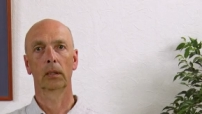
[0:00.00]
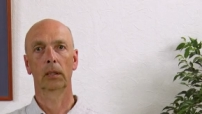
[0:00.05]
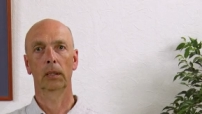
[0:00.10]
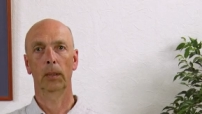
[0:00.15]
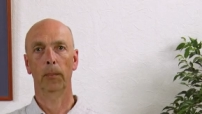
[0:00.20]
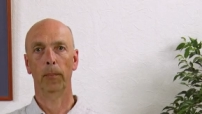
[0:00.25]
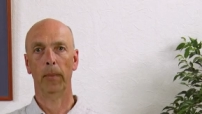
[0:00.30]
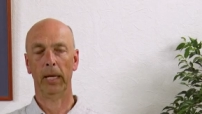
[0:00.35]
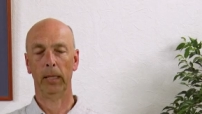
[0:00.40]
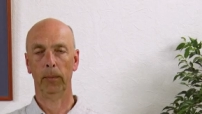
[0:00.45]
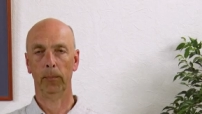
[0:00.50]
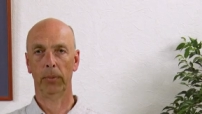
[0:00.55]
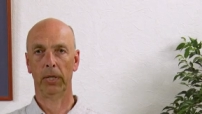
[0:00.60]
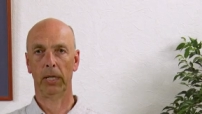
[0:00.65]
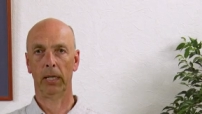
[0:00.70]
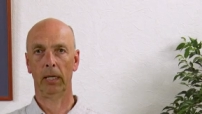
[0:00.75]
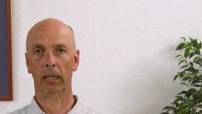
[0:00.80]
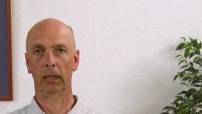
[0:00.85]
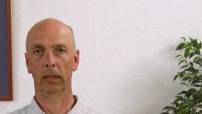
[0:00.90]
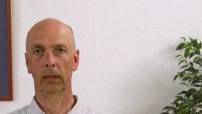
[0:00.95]
the main
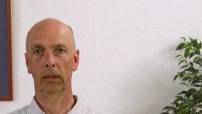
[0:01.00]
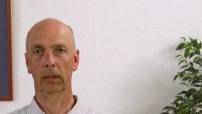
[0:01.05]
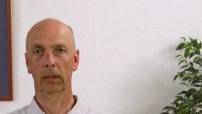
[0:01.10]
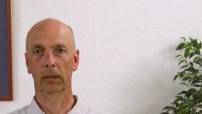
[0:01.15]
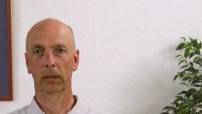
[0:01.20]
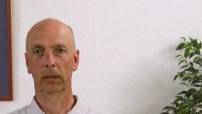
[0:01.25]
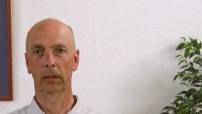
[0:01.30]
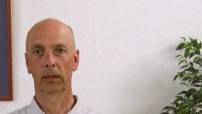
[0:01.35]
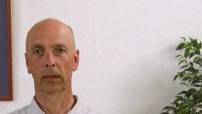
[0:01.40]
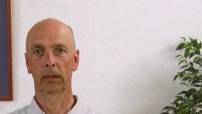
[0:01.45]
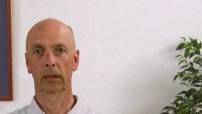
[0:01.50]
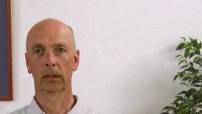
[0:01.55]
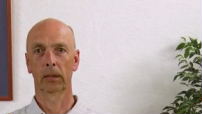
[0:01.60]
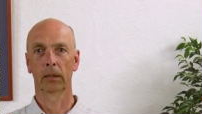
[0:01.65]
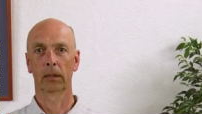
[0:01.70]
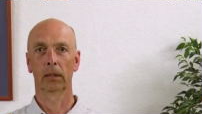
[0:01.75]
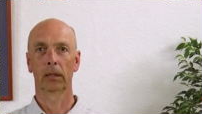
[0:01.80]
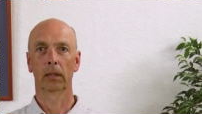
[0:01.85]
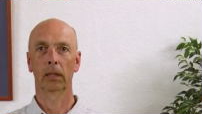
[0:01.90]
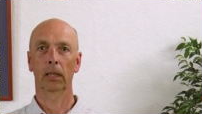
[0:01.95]
part,
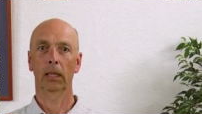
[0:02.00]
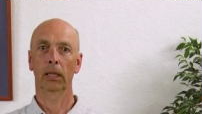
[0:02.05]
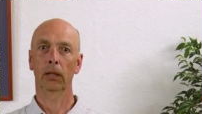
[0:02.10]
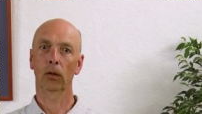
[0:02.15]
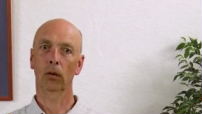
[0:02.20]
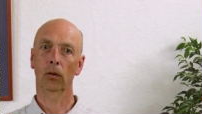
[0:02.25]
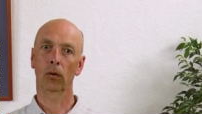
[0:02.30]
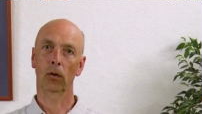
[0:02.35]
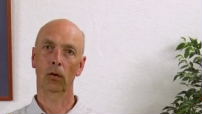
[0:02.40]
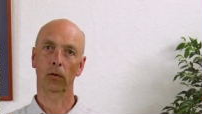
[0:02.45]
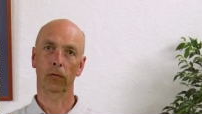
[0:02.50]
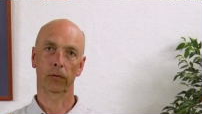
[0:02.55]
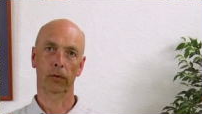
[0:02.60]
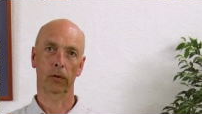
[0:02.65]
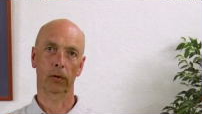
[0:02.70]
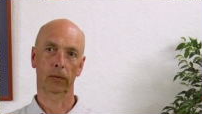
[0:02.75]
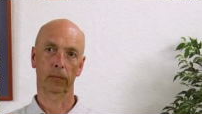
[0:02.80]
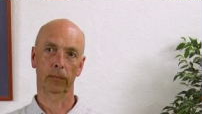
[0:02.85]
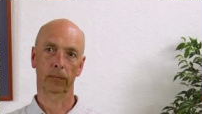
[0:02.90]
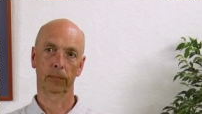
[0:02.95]
and the
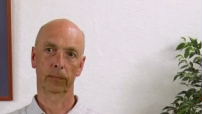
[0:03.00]
colophon.